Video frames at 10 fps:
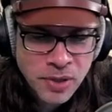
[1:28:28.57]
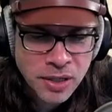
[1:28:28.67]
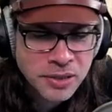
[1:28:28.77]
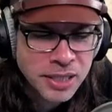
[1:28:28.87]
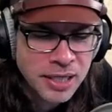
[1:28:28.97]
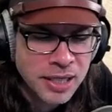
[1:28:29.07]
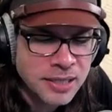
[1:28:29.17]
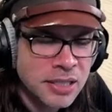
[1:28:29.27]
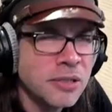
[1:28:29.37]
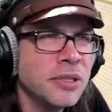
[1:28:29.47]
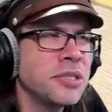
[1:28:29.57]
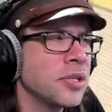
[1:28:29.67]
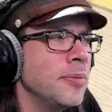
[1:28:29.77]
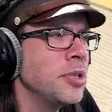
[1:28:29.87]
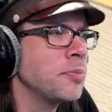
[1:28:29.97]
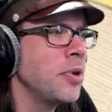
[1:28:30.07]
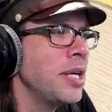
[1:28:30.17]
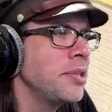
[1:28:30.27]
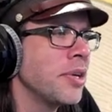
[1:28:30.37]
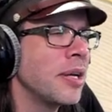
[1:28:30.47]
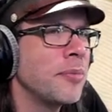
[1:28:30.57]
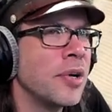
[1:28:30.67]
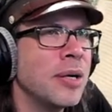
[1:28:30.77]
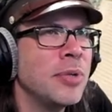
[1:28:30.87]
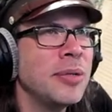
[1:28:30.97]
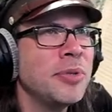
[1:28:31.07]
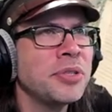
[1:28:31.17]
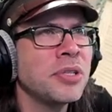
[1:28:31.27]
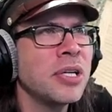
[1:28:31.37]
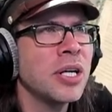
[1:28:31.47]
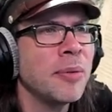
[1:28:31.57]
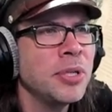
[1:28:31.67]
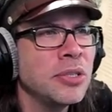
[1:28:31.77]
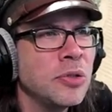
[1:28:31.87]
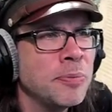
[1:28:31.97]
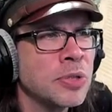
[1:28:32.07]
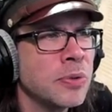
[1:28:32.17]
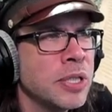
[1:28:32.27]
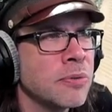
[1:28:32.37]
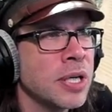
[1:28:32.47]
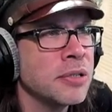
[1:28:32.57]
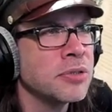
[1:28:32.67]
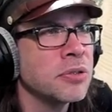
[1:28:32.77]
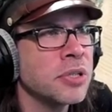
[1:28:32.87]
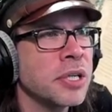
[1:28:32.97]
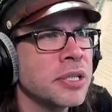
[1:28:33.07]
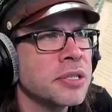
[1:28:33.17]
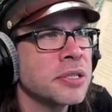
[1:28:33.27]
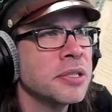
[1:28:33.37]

Oh yeah, I know. It's almost break time. I'm almost there. I'm gonna do it between rounds, you guys.